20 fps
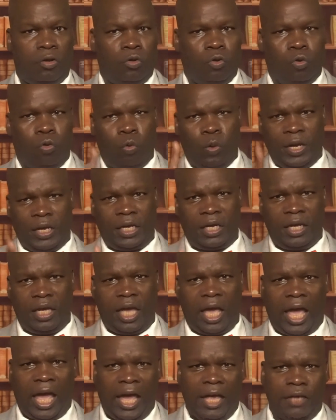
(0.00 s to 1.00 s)
quick
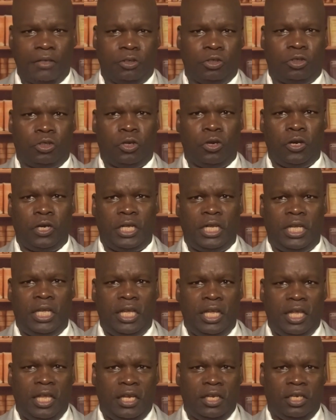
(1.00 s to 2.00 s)
and
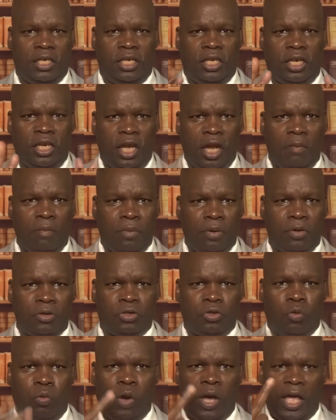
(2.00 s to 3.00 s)
dirty number
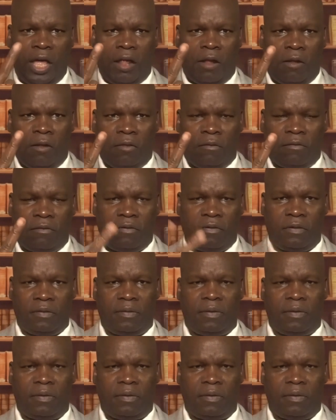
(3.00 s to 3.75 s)
12.